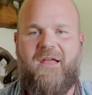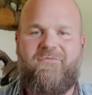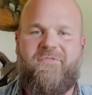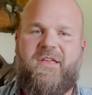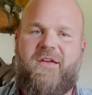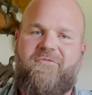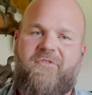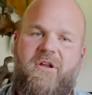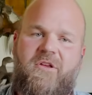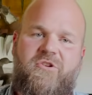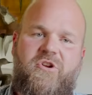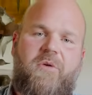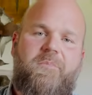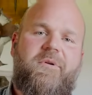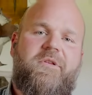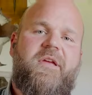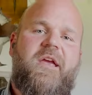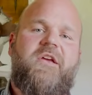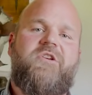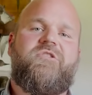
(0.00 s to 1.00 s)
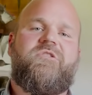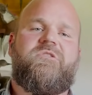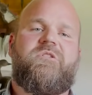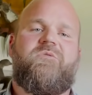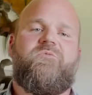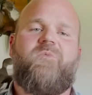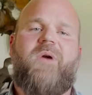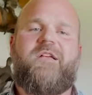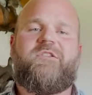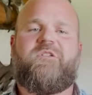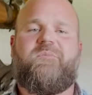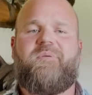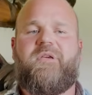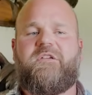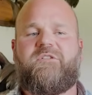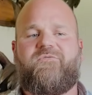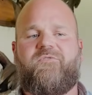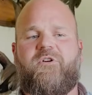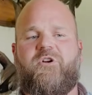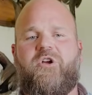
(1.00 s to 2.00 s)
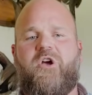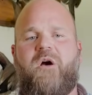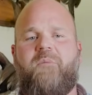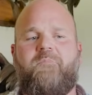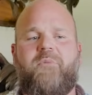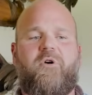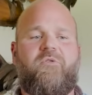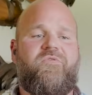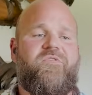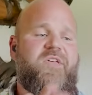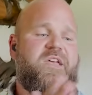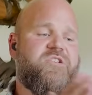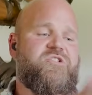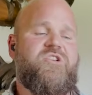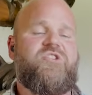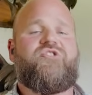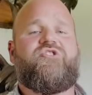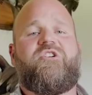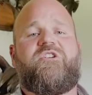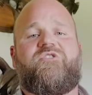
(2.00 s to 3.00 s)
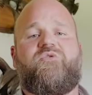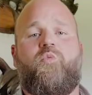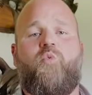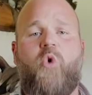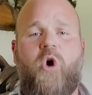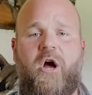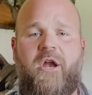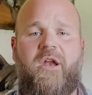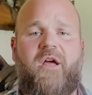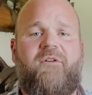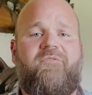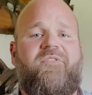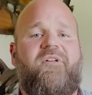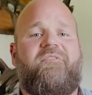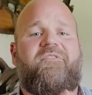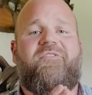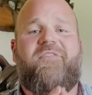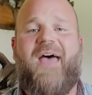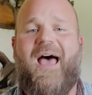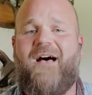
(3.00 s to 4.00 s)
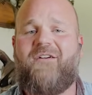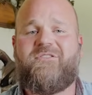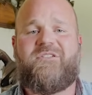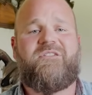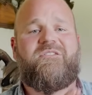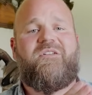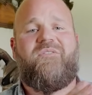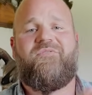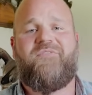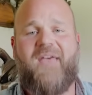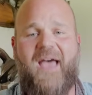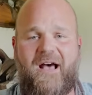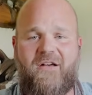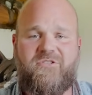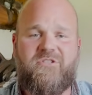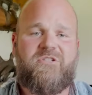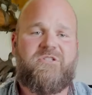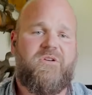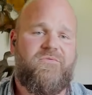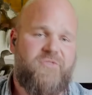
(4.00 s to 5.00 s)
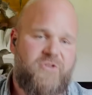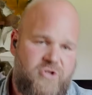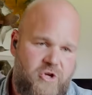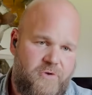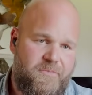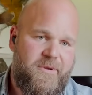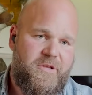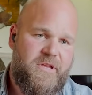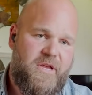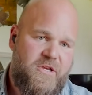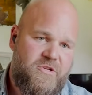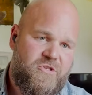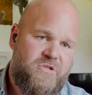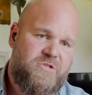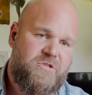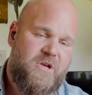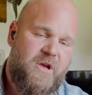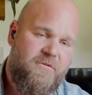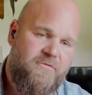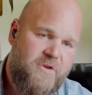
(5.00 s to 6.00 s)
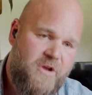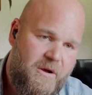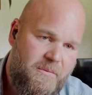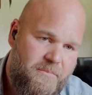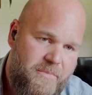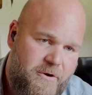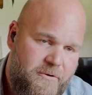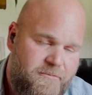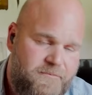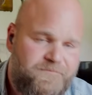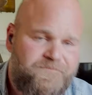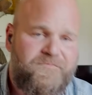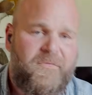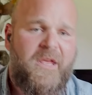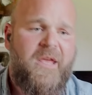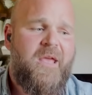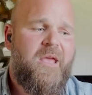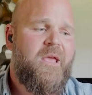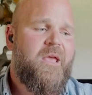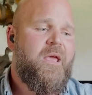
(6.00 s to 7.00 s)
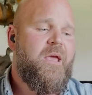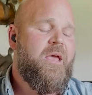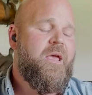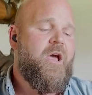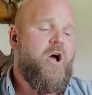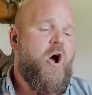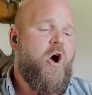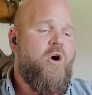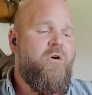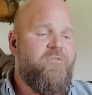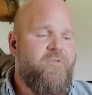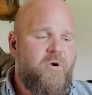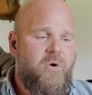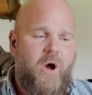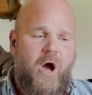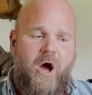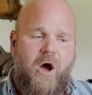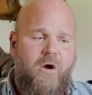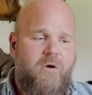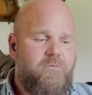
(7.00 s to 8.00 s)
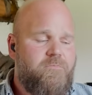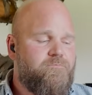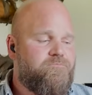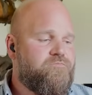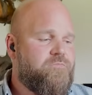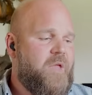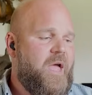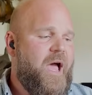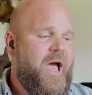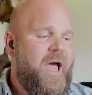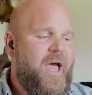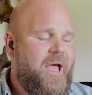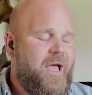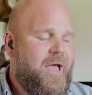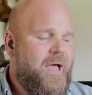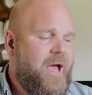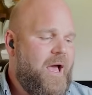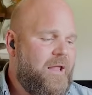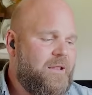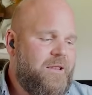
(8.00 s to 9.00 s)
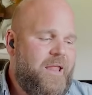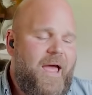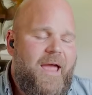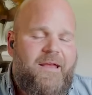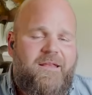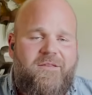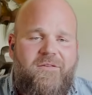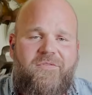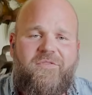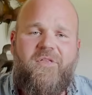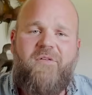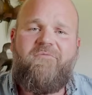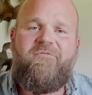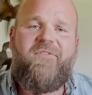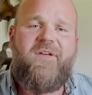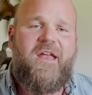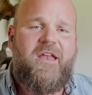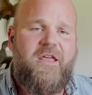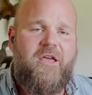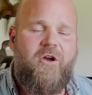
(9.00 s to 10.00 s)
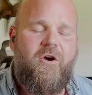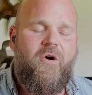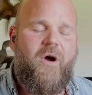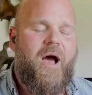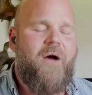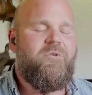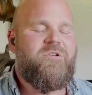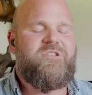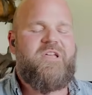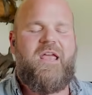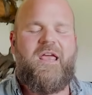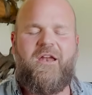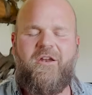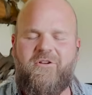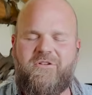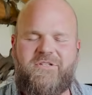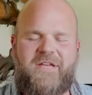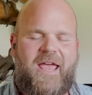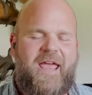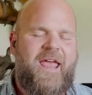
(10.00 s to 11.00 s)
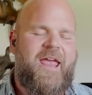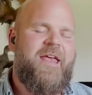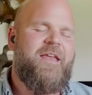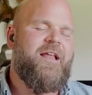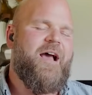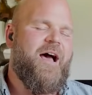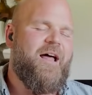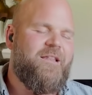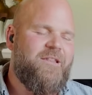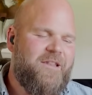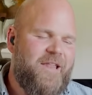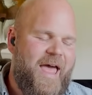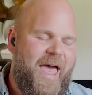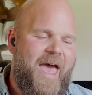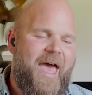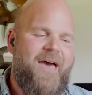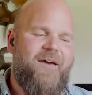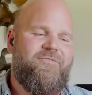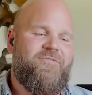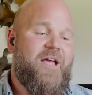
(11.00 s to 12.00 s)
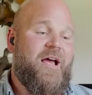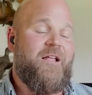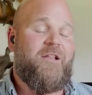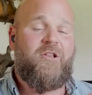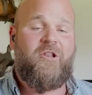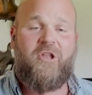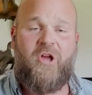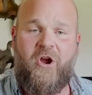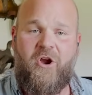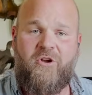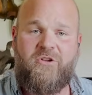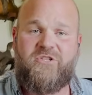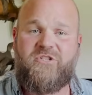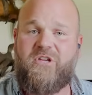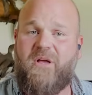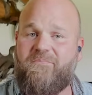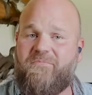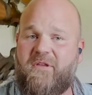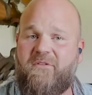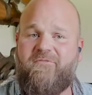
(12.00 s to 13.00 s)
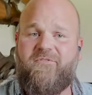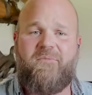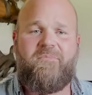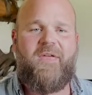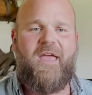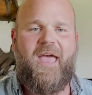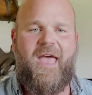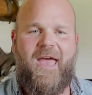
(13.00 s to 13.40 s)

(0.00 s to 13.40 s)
of different interpretations and recipes for gumbo. This is just one of the thousands and thousands of interpretations of gumbo. Overall, I liked the video. I was entertained. I laughed. I learned something from the